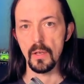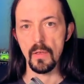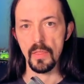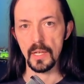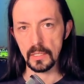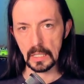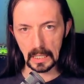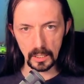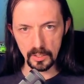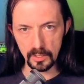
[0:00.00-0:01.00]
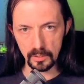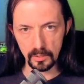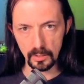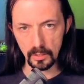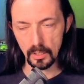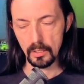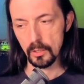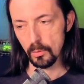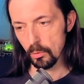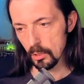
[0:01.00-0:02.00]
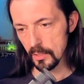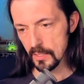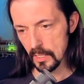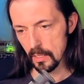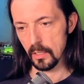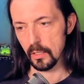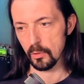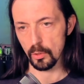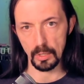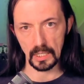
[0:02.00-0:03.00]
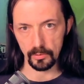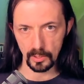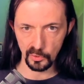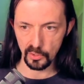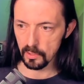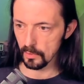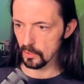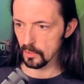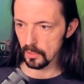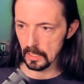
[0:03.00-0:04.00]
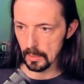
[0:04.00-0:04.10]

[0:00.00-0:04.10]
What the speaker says: And then the agent will send it to the Blackfire service,